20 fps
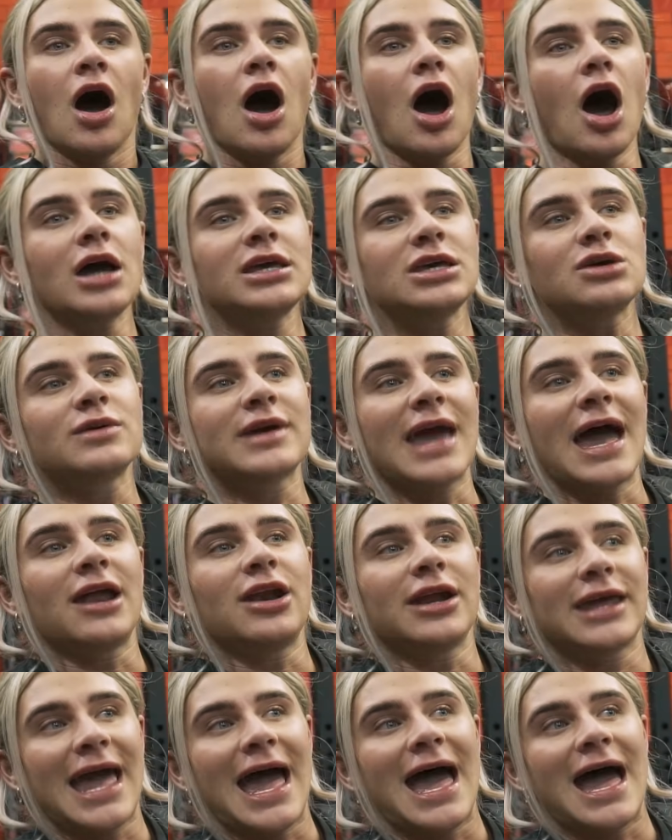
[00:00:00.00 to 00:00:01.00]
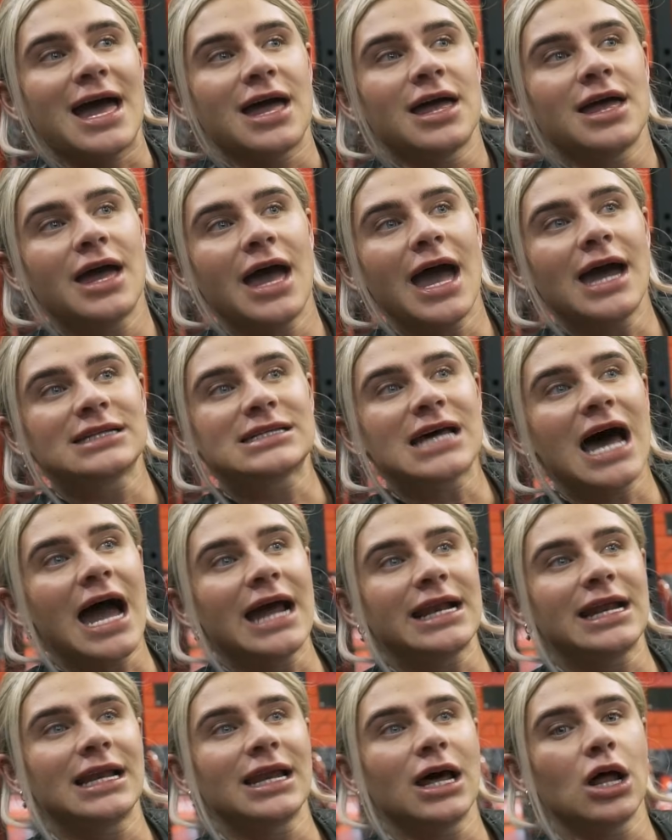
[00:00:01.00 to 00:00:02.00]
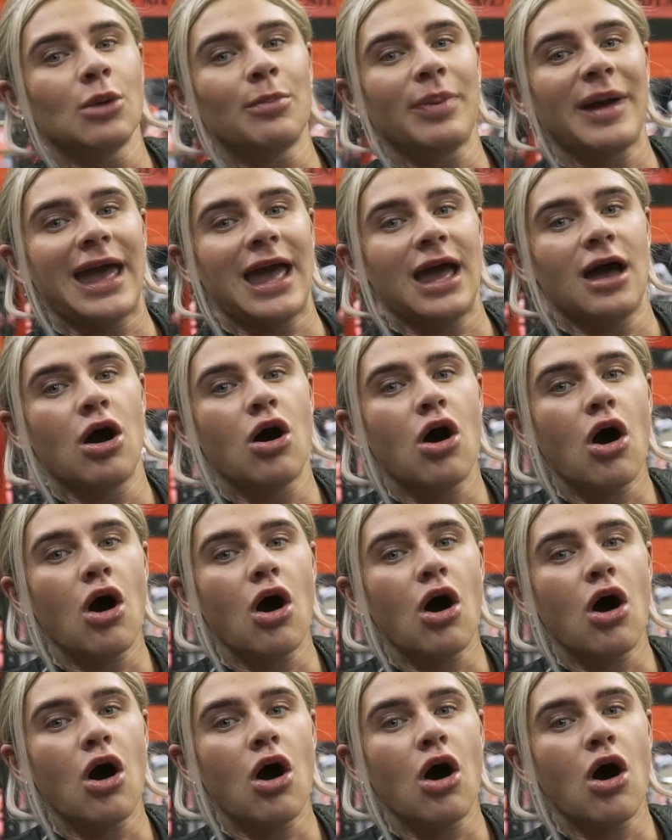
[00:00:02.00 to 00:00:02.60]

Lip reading: Are you going to get a tiny little bit